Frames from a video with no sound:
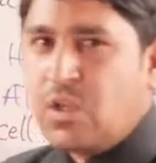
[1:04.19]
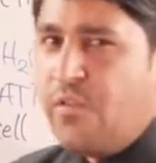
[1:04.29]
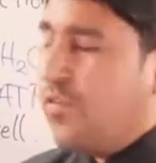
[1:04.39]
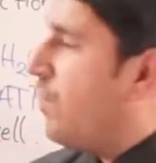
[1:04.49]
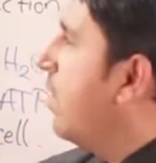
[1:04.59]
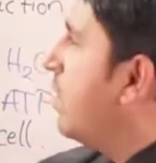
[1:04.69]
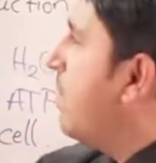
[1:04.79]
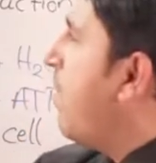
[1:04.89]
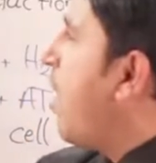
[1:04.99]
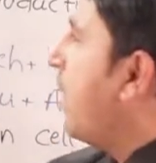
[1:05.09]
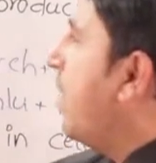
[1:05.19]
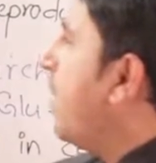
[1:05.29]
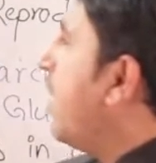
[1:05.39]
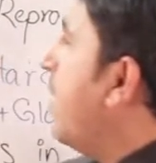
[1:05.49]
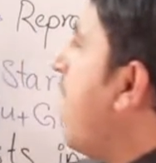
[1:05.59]
of the
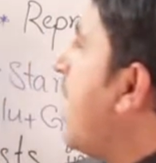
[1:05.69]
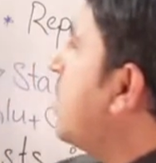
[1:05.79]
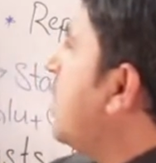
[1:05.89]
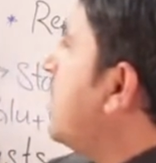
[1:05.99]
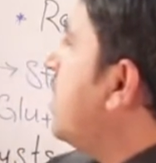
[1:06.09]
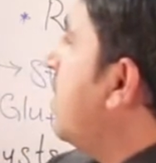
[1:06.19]
biochemical reactions,